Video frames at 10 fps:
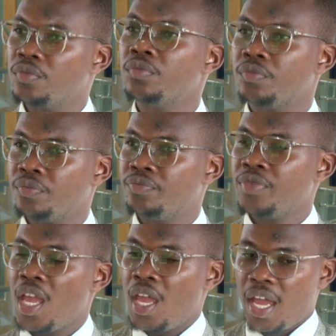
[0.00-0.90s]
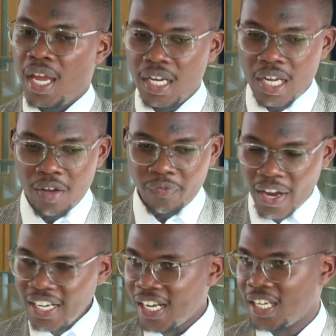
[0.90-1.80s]
Mm-hmm. And
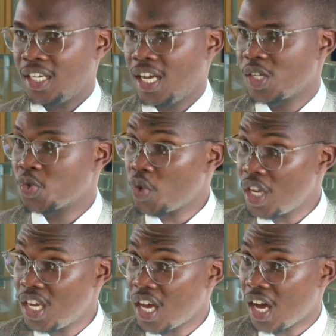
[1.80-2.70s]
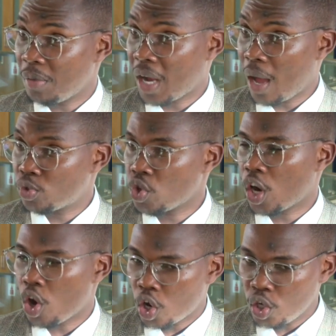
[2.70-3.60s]
finally, as we come to a
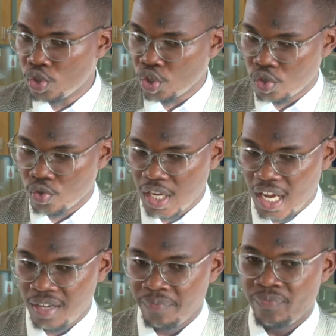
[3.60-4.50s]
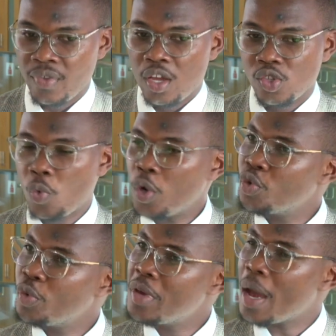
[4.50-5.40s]
conclusion today, so what
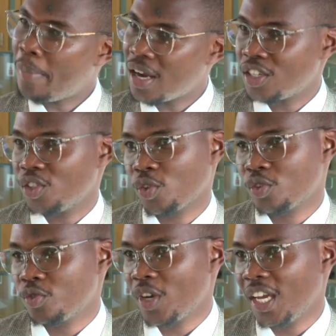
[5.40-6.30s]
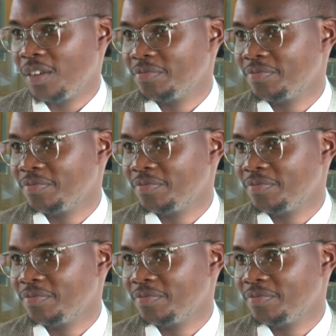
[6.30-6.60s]
would be a parting shot today?